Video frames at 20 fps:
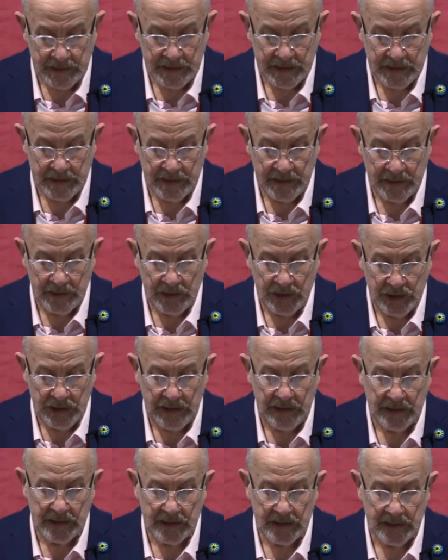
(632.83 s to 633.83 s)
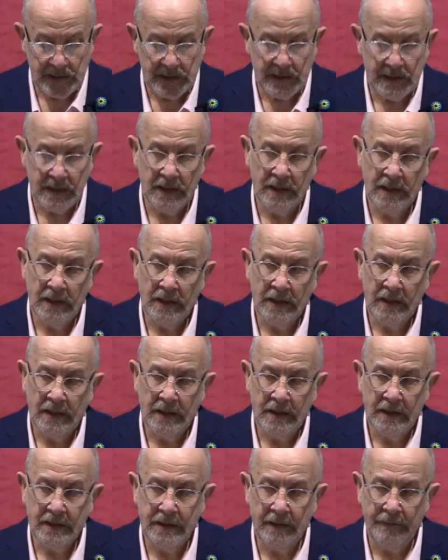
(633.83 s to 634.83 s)
us that Jesus
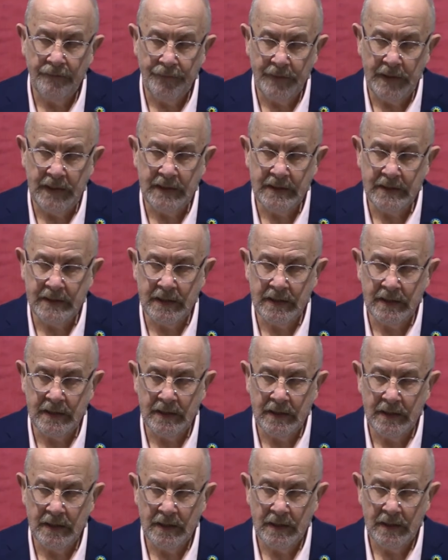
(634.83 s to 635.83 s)
defeated